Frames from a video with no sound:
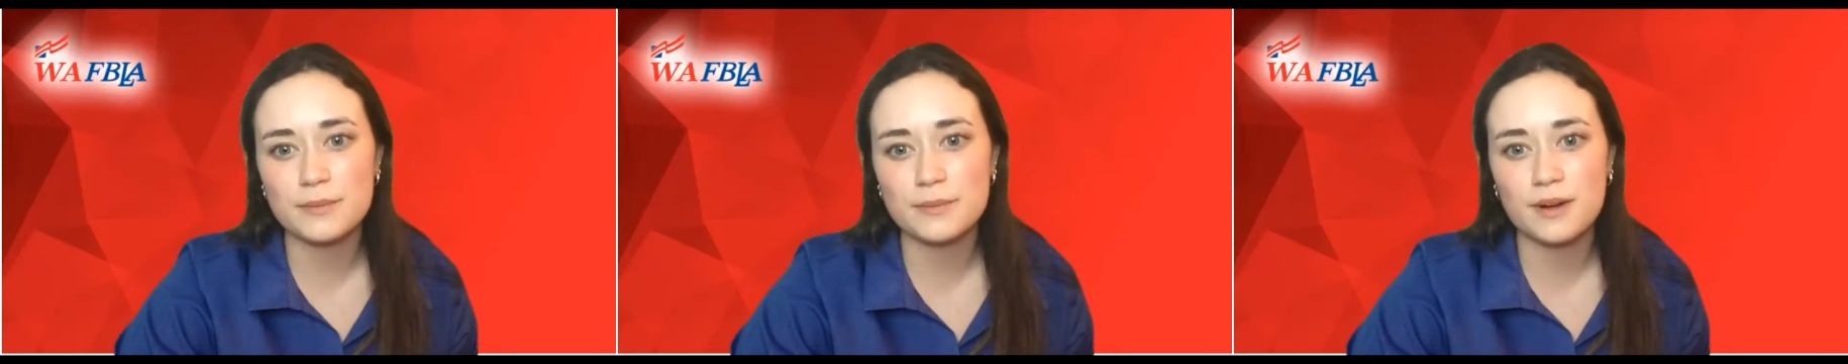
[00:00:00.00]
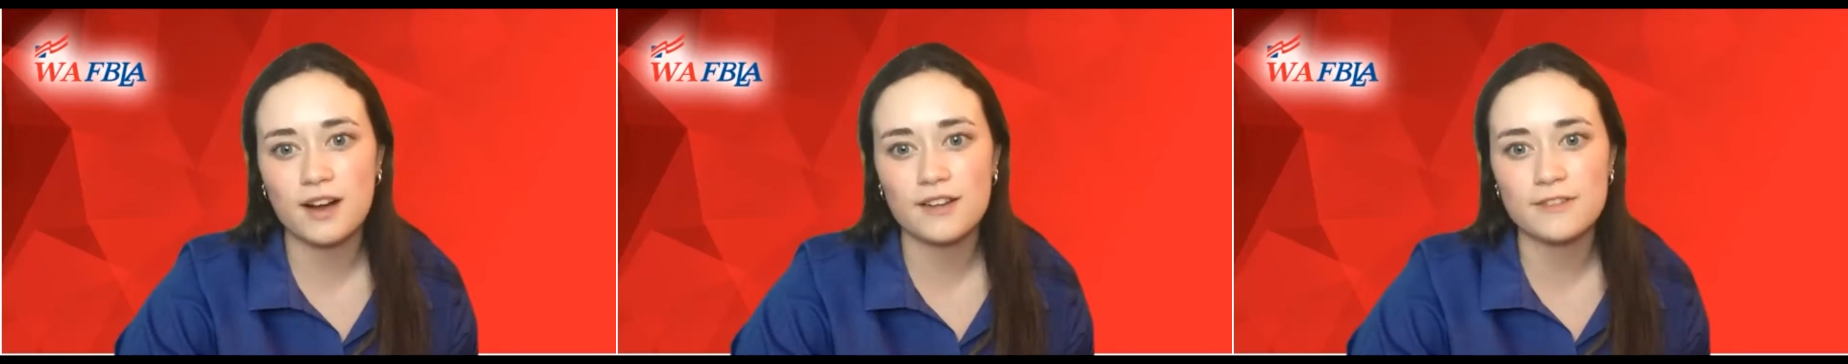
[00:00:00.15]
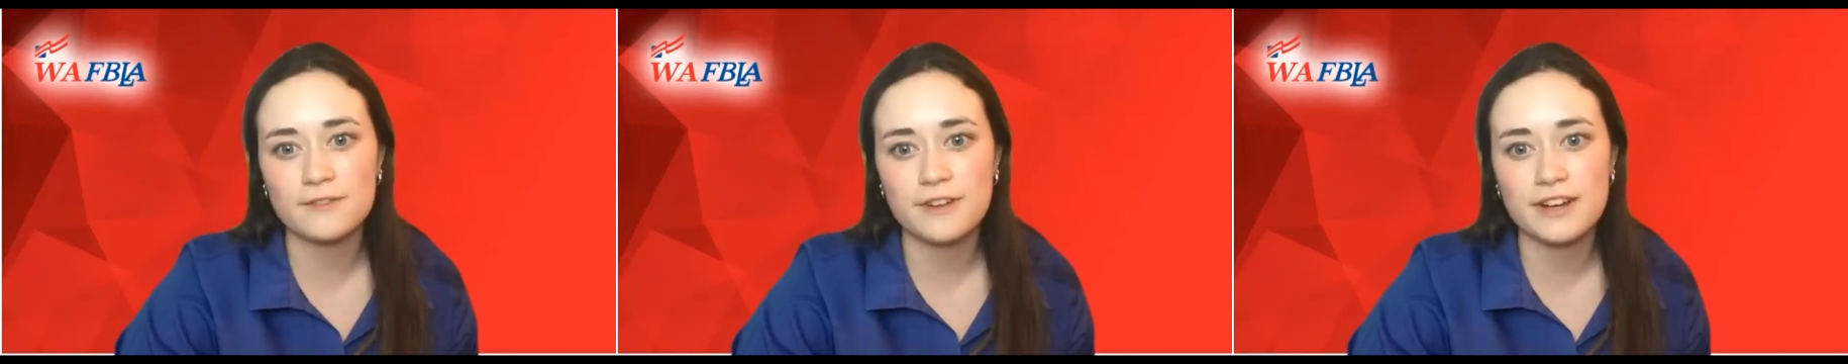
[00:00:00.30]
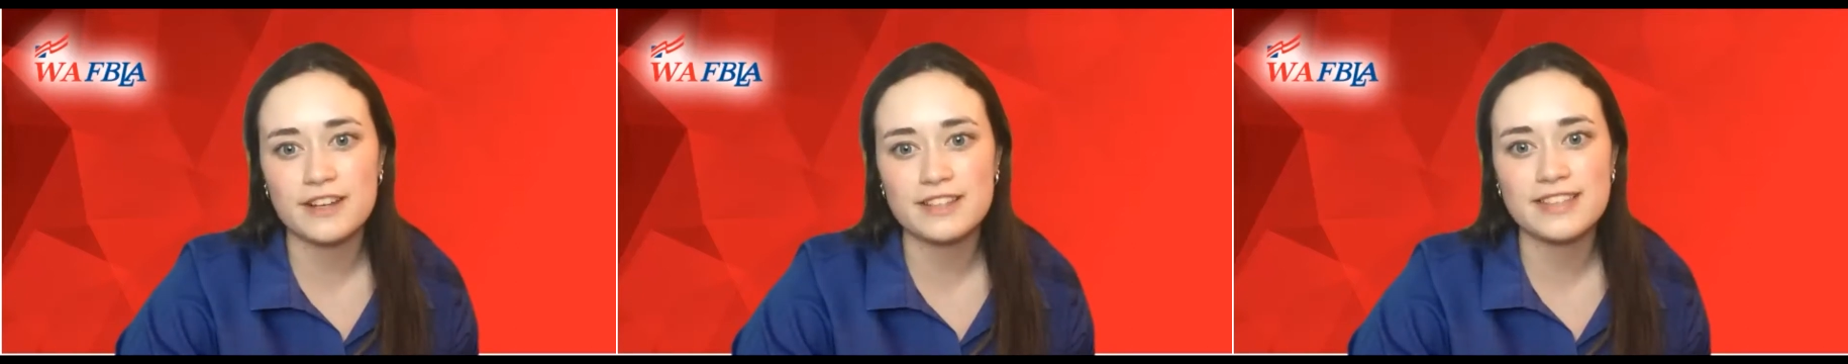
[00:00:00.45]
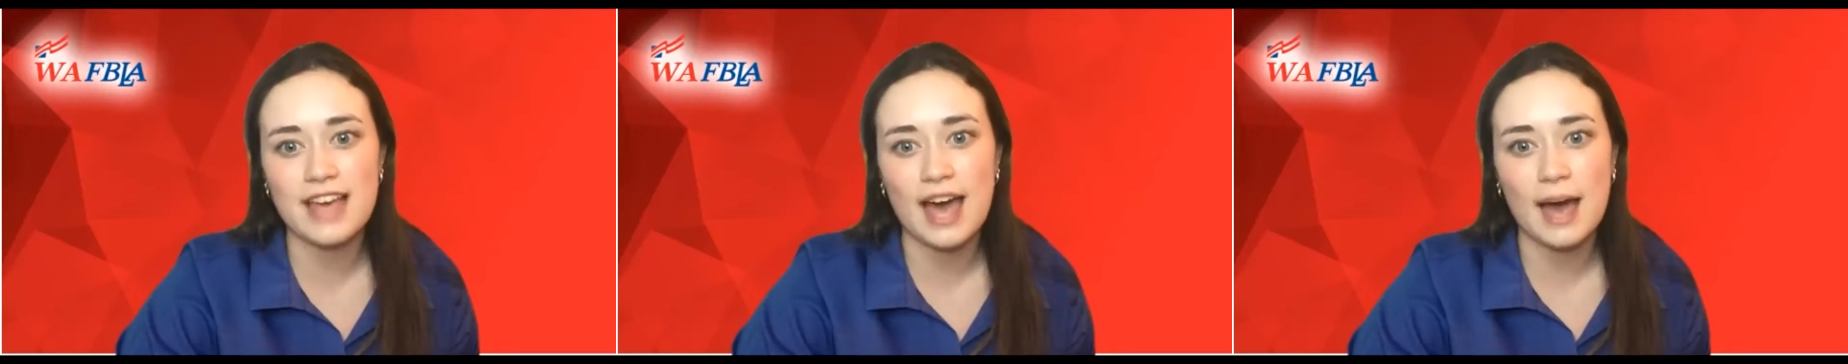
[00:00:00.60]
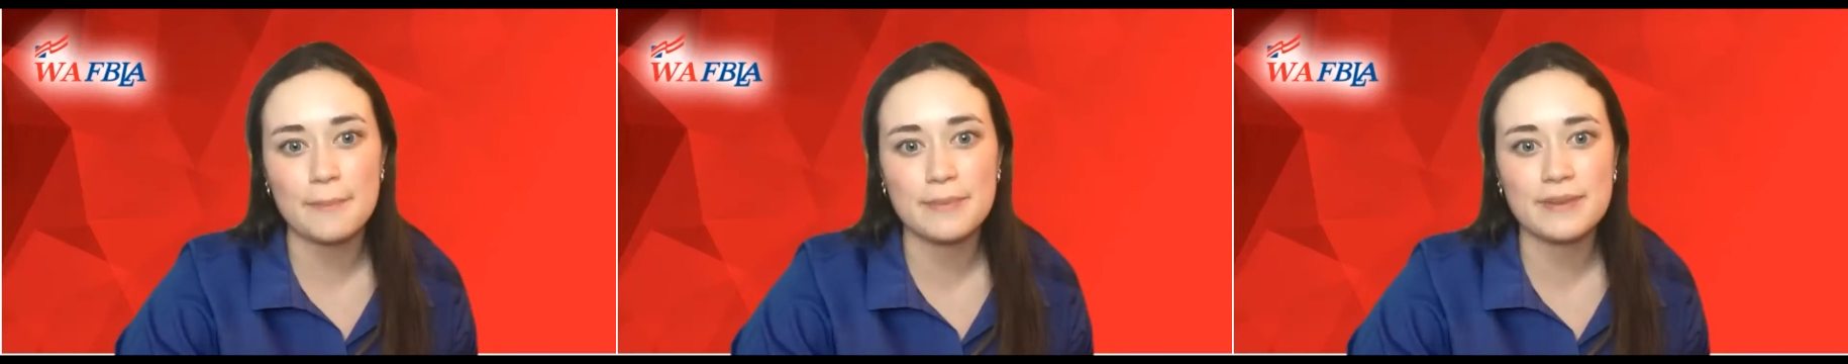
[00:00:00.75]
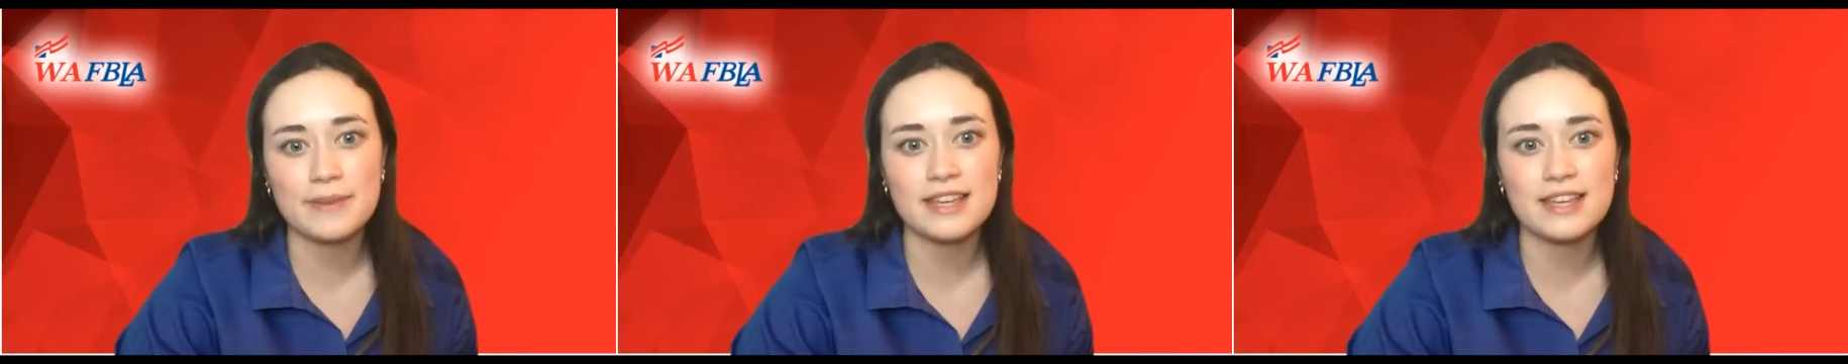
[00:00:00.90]
Conference
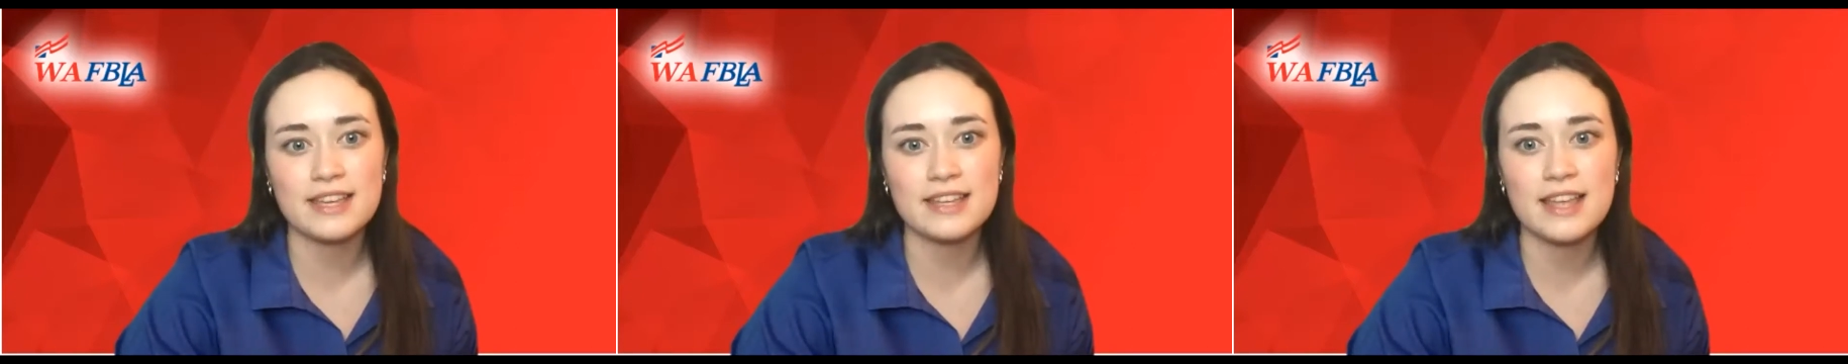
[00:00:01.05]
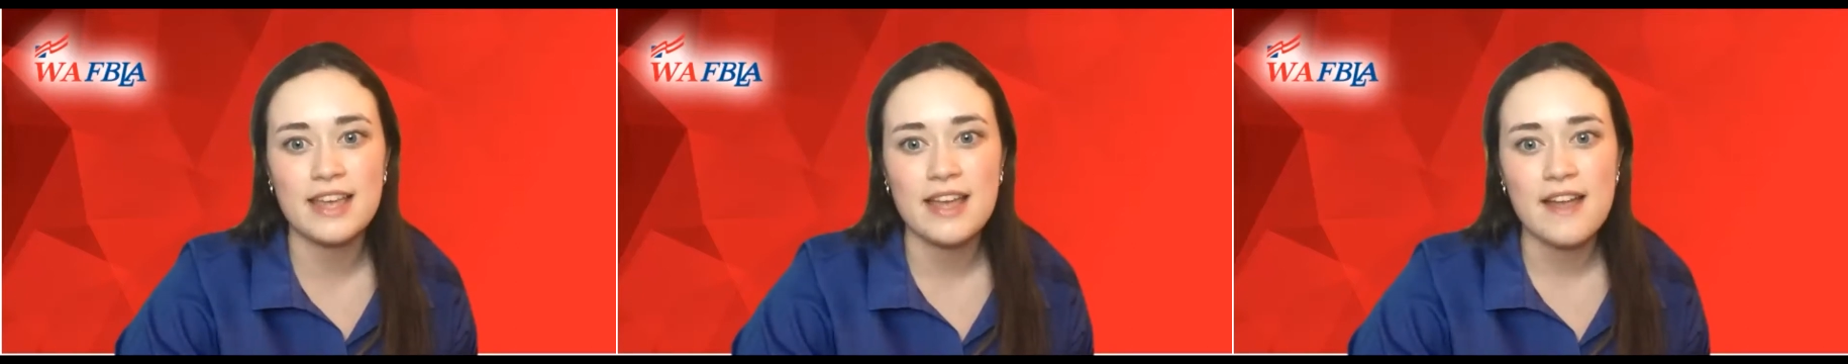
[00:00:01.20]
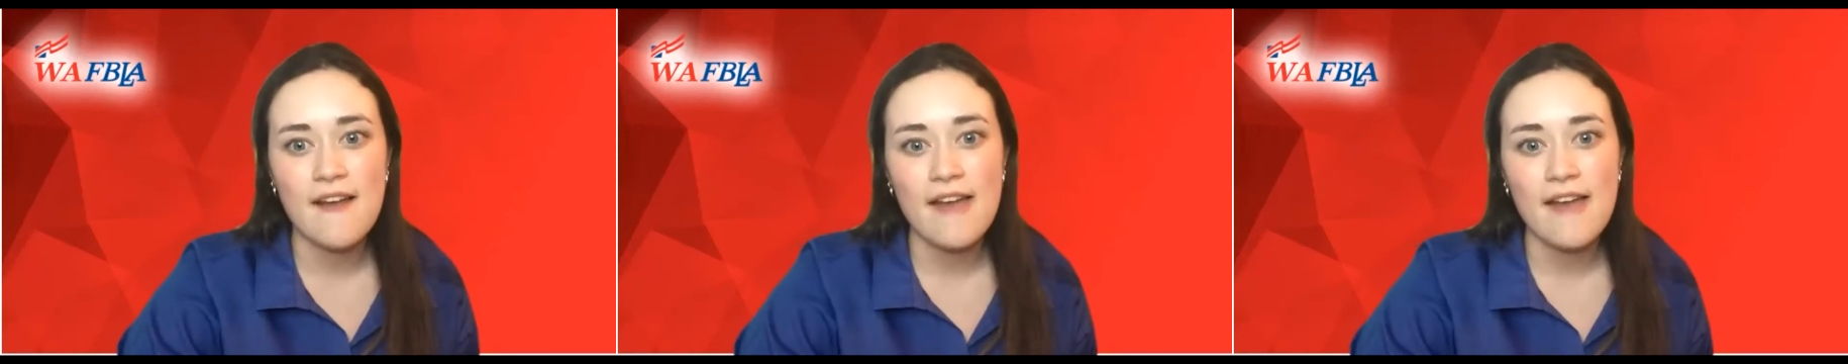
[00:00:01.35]
happening